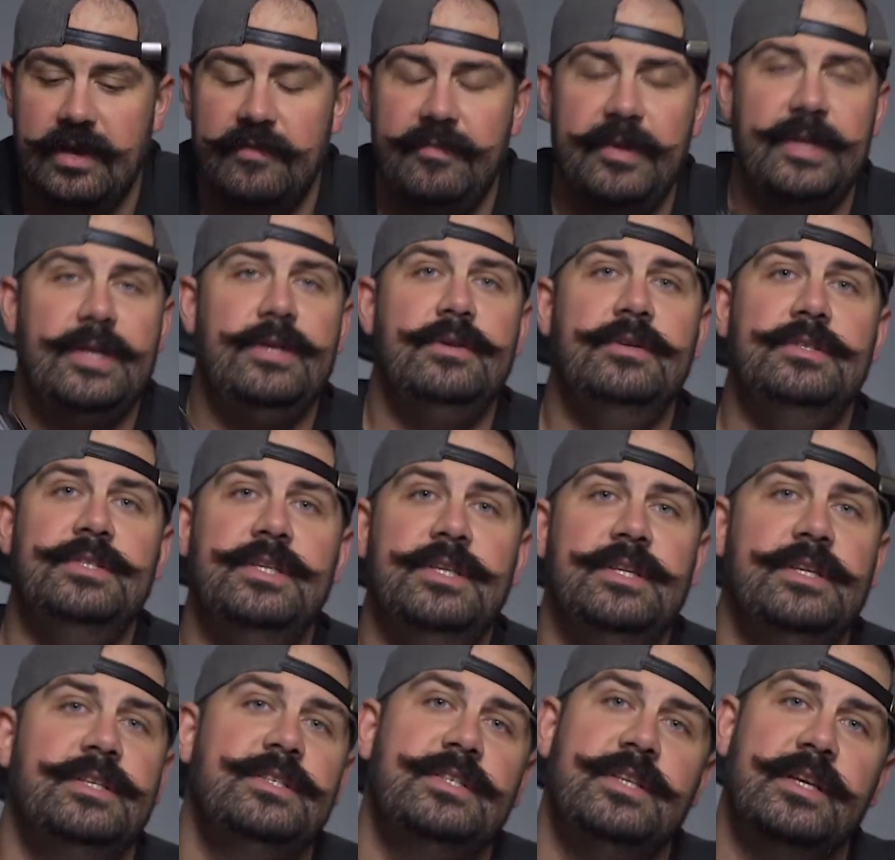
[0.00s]
I've been
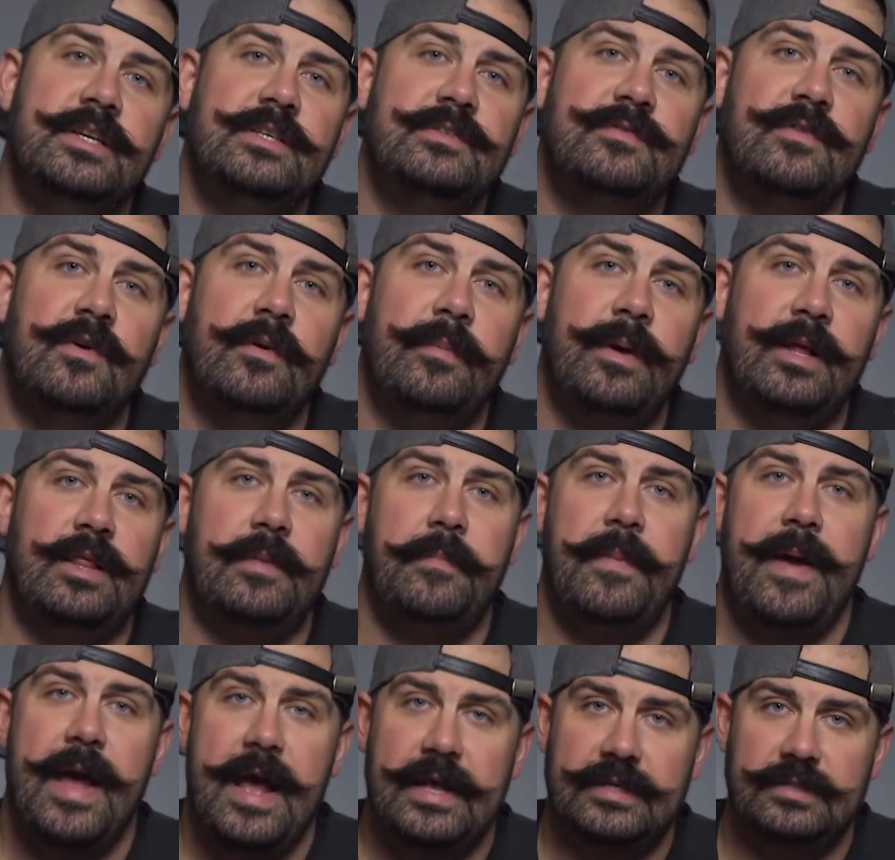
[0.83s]
using these things for about
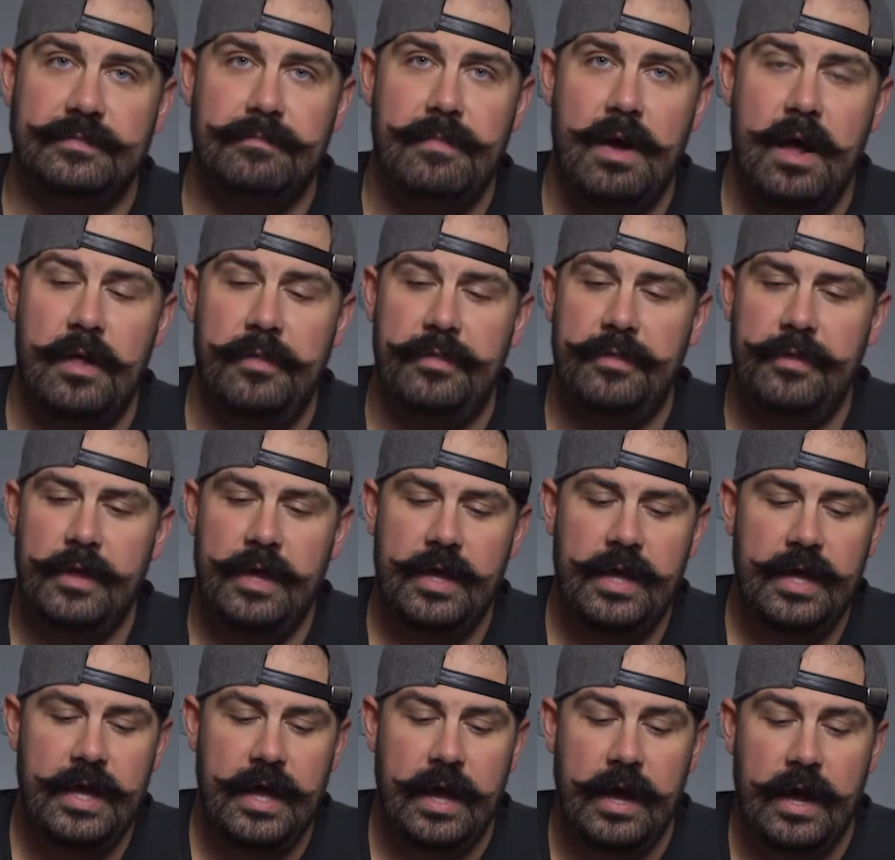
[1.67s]
the past
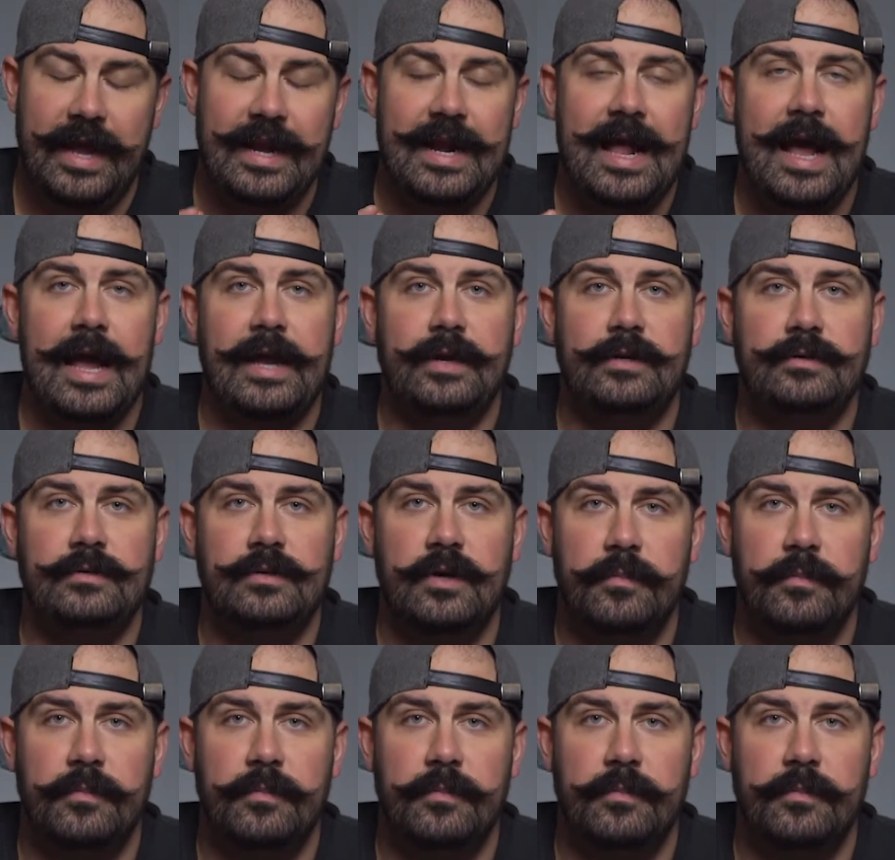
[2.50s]
month and I